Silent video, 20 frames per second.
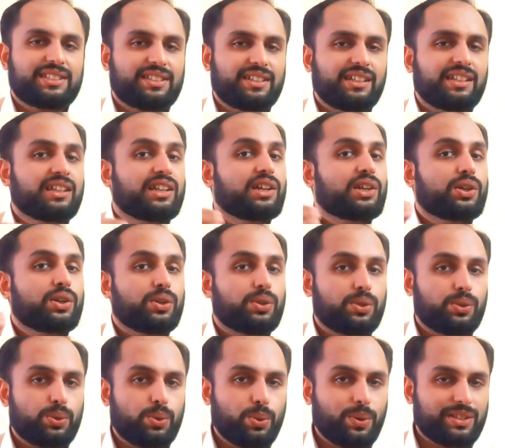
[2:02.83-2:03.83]
is in
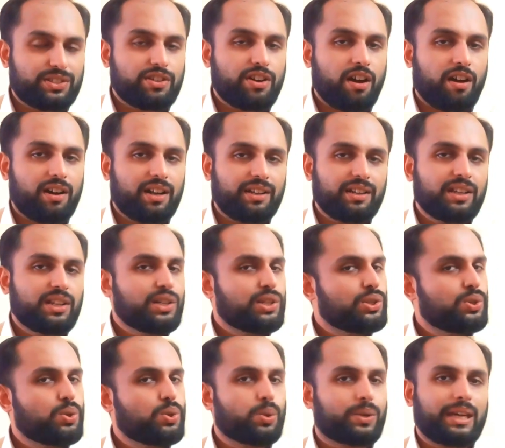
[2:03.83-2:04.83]
US dollar,
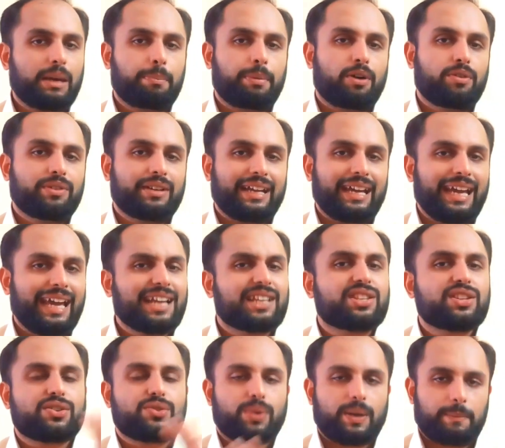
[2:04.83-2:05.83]
UK pound,
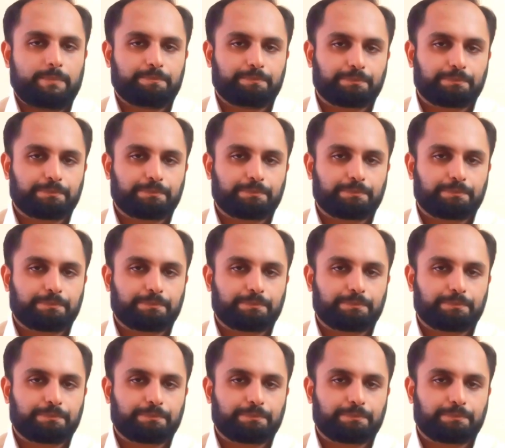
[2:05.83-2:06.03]
etc.